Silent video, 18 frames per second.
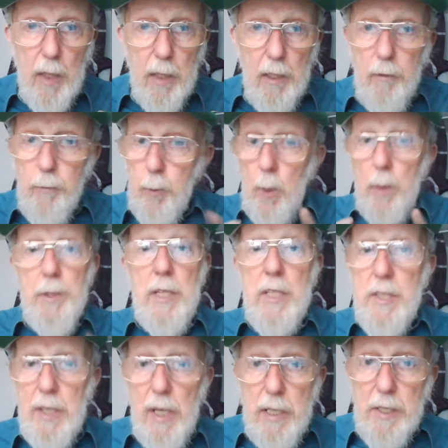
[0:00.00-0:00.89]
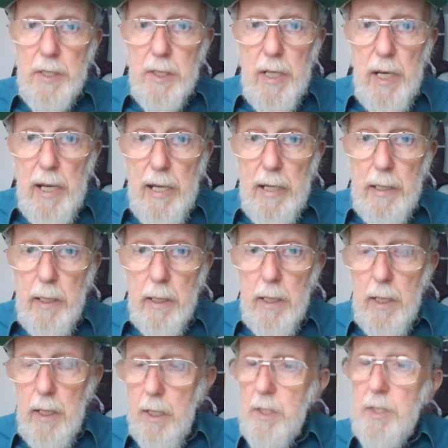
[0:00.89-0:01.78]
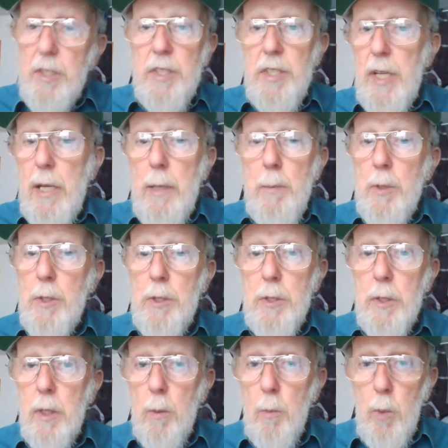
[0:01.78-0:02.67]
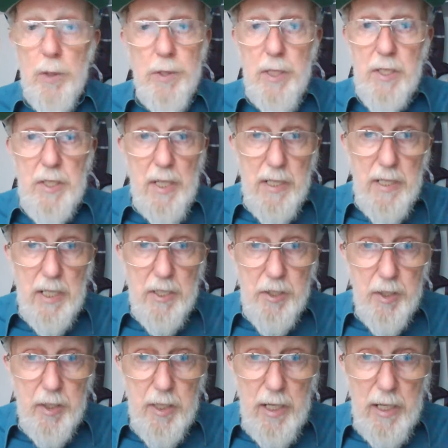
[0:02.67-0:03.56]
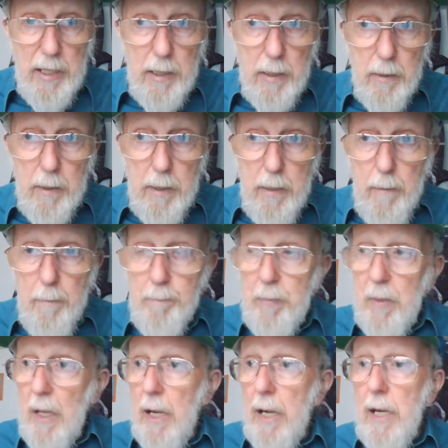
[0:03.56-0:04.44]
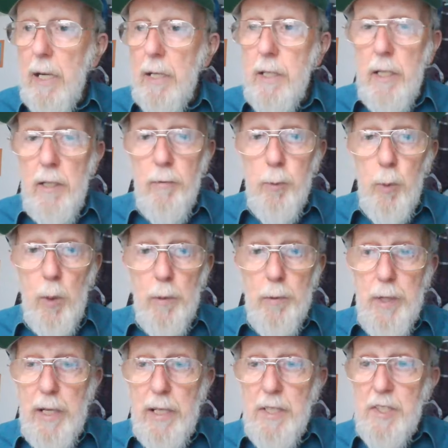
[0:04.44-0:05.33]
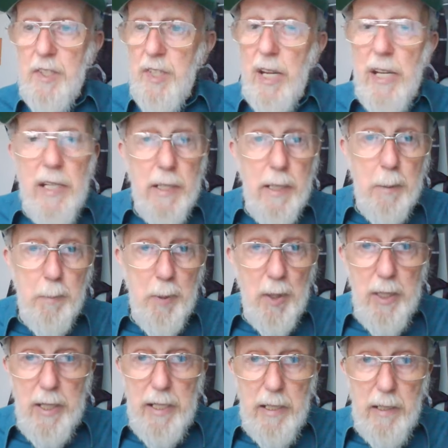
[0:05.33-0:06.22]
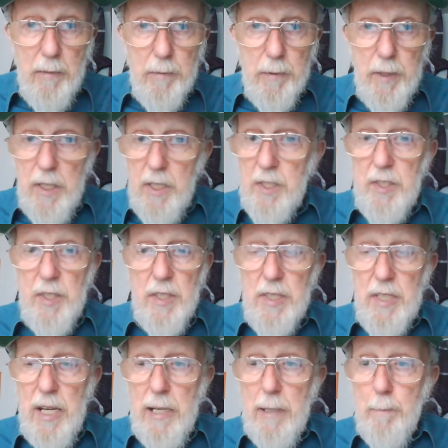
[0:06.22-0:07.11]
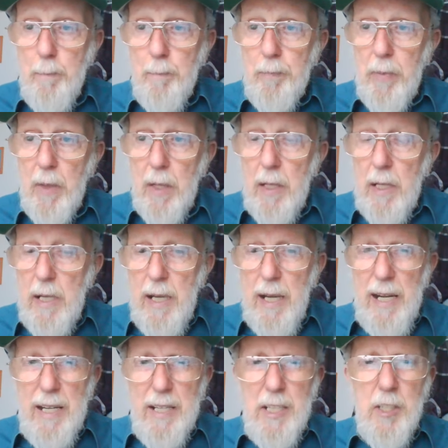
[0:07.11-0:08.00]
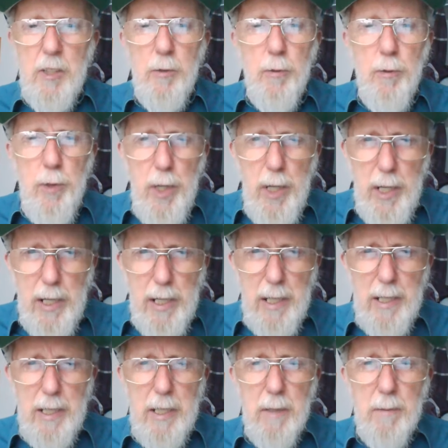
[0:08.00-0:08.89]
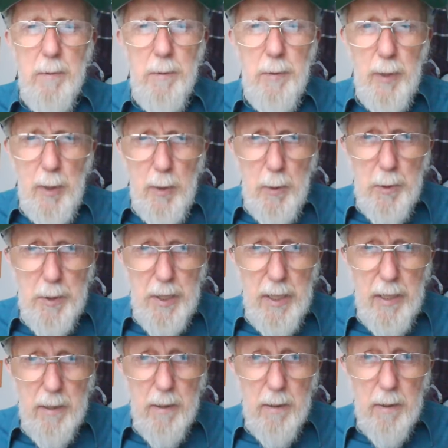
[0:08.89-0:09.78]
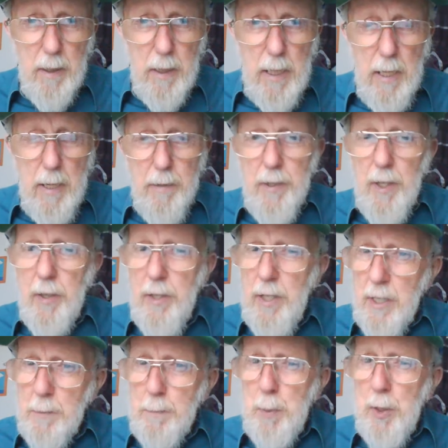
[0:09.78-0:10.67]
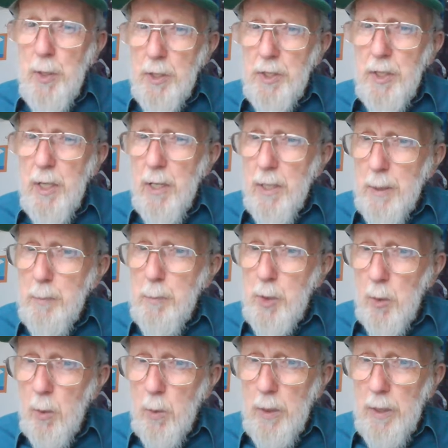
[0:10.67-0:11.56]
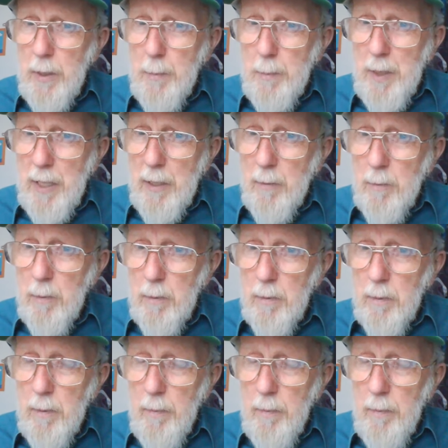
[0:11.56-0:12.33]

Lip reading: If what they say today is the same as what they said yesterday, and if what they say they believe is the same. And it's really confusing that this person I'm talking about